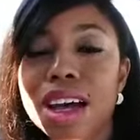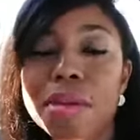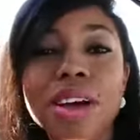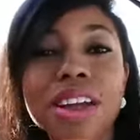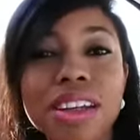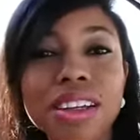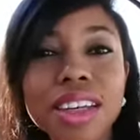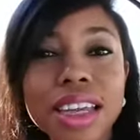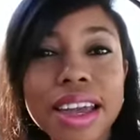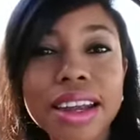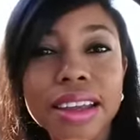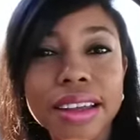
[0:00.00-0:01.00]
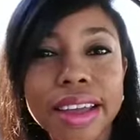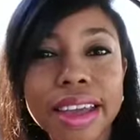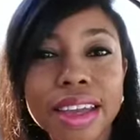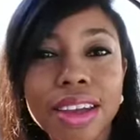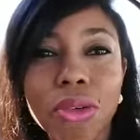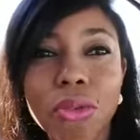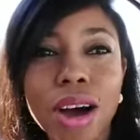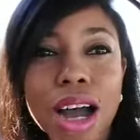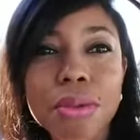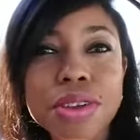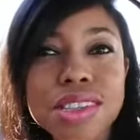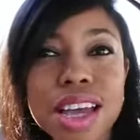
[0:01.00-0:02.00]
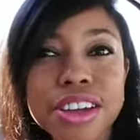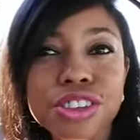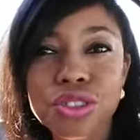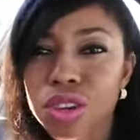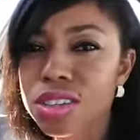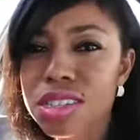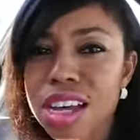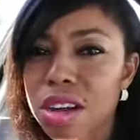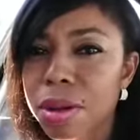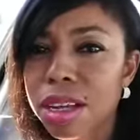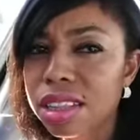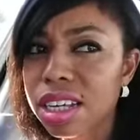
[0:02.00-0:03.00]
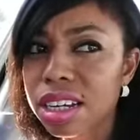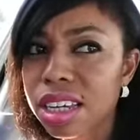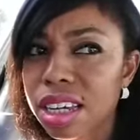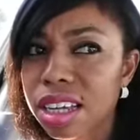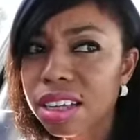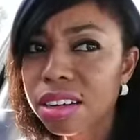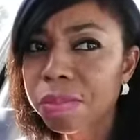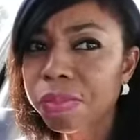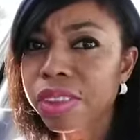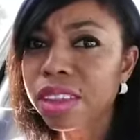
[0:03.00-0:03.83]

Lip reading: I'm going to look at it like, why was I stressed out about that again?